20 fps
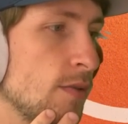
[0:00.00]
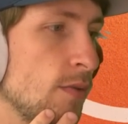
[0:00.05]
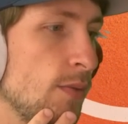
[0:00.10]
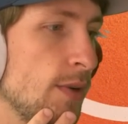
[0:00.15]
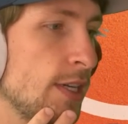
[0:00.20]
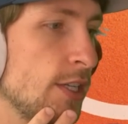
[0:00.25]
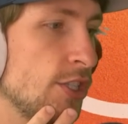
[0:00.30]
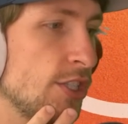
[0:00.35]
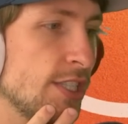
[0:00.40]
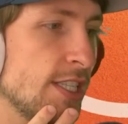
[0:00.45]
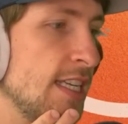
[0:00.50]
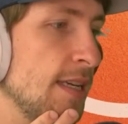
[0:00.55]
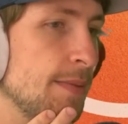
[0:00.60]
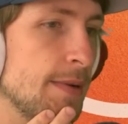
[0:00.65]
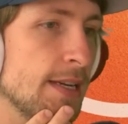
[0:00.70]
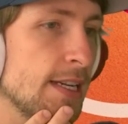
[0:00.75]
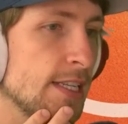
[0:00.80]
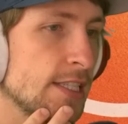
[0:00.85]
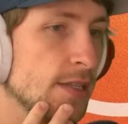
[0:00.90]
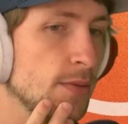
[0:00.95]
We can just keep
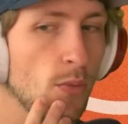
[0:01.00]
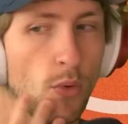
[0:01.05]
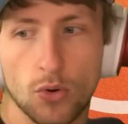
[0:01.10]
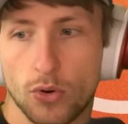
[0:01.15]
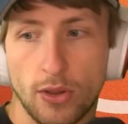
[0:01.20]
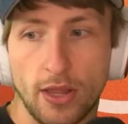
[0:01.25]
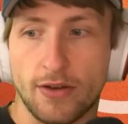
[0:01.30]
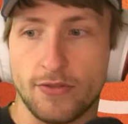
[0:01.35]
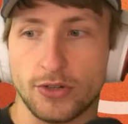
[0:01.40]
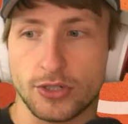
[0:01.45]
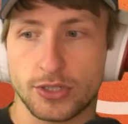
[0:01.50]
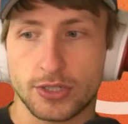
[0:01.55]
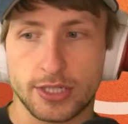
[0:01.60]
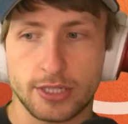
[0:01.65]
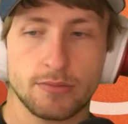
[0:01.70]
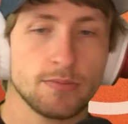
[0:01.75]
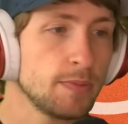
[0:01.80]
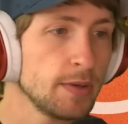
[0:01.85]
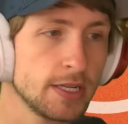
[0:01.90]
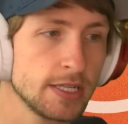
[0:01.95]
getting some more levels
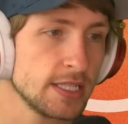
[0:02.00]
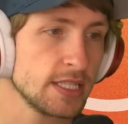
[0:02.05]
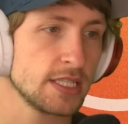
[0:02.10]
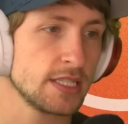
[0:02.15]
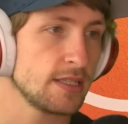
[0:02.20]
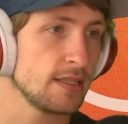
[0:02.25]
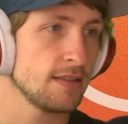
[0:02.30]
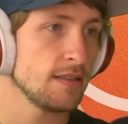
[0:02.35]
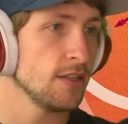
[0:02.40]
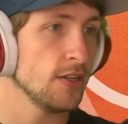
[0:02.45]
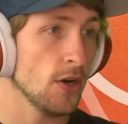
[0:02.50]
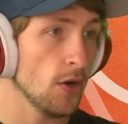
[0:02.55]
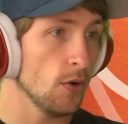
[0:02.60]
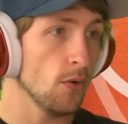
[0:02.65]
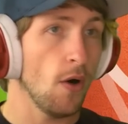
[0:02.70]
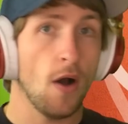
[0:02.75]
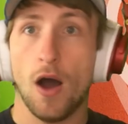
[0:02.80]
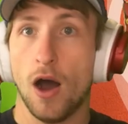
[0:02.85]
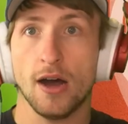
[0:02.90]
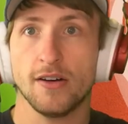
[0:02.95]
because, you know,
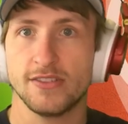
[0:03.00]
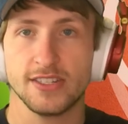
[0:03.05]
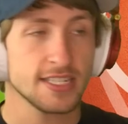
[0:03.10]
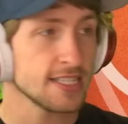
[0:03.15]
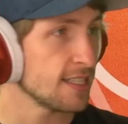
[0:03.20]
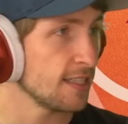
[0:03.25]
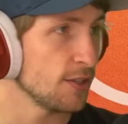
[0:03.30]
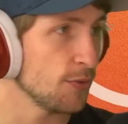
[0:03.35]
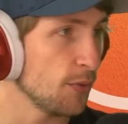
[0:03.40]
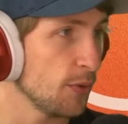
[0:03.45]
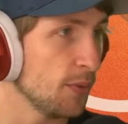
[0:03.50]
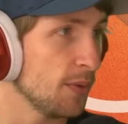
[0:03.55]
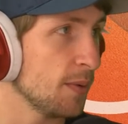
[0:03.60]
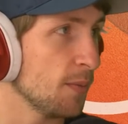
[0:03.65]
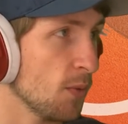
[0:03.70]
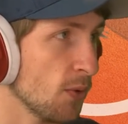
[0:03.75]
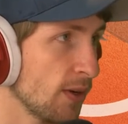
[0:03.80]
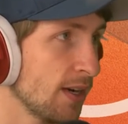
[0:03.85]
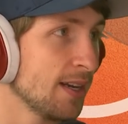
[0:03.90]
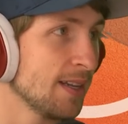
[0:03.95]
obviously we want
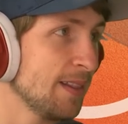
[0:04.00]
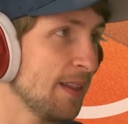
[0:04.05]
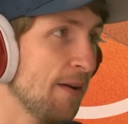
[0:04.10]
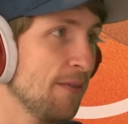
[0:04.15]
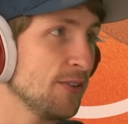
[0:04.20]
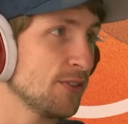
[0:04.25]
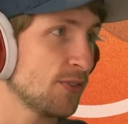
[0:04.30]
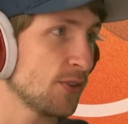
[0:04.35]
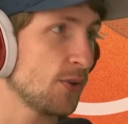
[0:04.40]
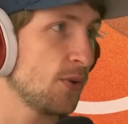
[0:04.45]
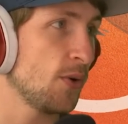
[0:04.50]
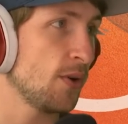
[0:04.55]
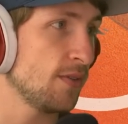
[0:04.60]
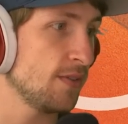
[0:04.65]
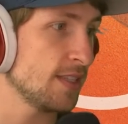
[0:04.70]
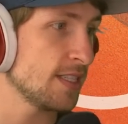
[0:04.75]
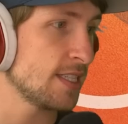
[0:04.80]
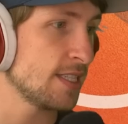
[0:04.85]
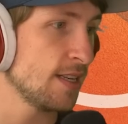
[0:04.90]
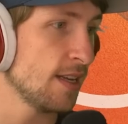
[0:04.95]
more good levels for
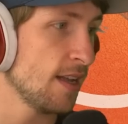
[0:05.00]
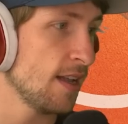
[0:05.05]
Corvus.